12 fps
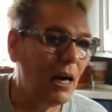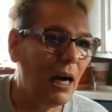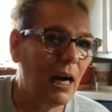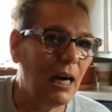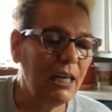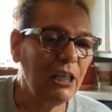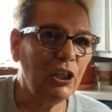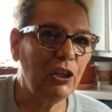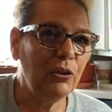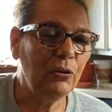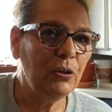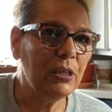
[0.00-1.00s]
I
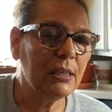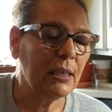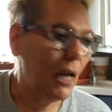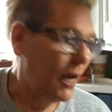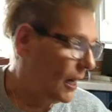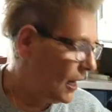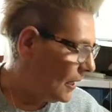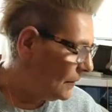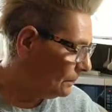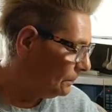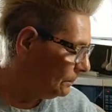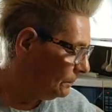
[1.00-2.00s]
used,
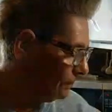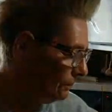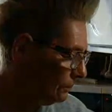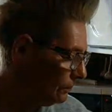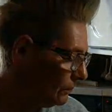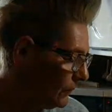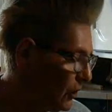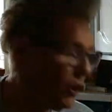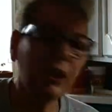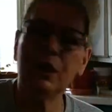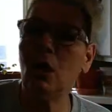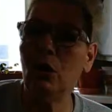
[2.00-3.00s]
um, you
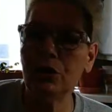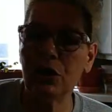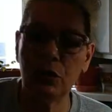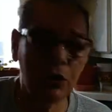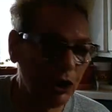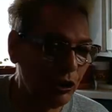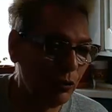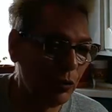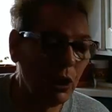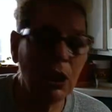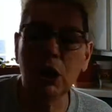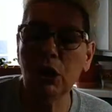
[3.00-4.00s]
can also do
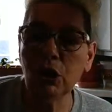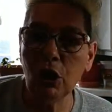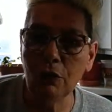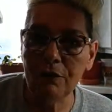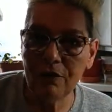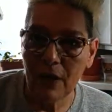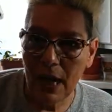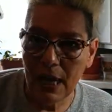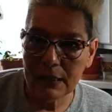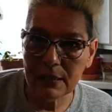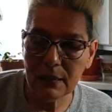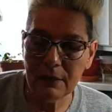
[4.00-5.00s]
low
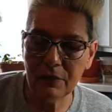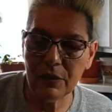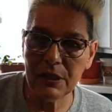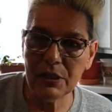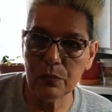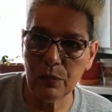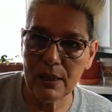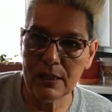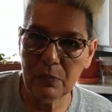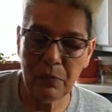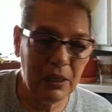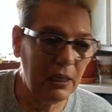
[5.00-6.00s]
fat for this
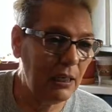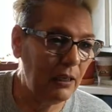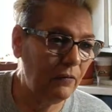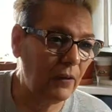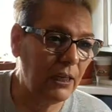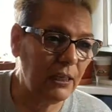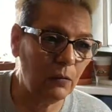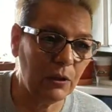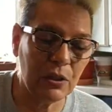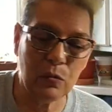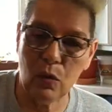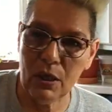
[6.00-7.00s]
recipe if
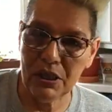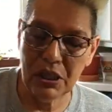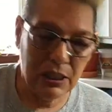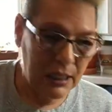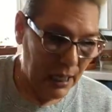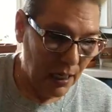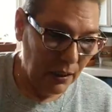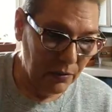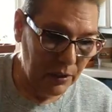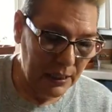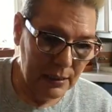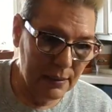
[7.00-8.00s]
anyone's watching
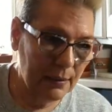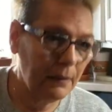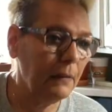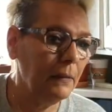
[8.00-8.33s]
calories.